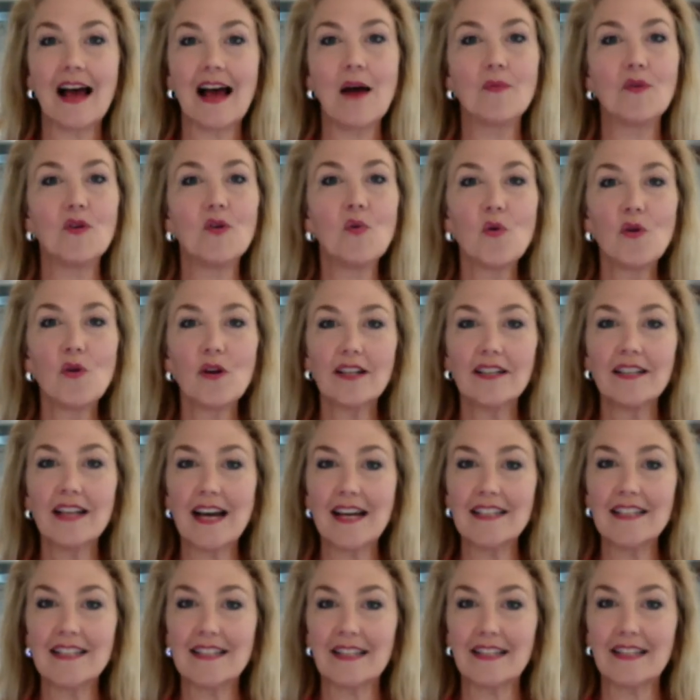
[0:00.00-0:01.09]
I will
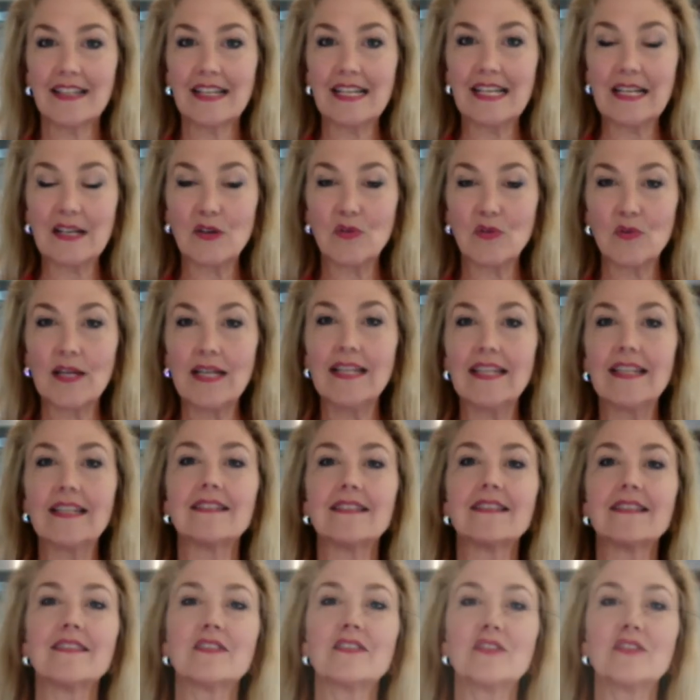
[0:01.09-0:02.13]
organize the ingredients,